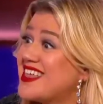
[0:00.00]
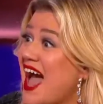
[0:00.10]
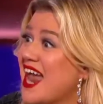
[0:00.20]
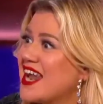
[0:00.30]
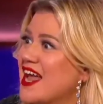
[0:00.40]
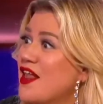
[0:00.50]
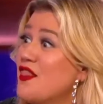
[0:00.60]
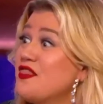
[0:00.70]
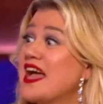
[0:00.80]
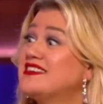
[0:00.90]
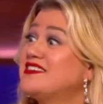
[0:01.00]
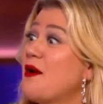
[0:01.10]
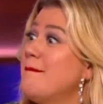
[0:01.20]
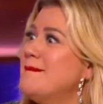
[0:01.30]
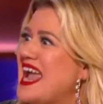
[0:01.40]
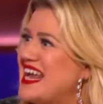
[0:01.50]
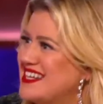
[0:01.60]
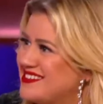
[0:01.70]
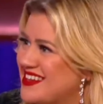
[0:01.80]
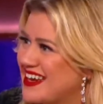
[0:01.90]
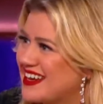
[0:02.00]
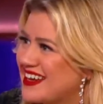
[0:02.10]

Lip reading: this was very disheartening to Samantha.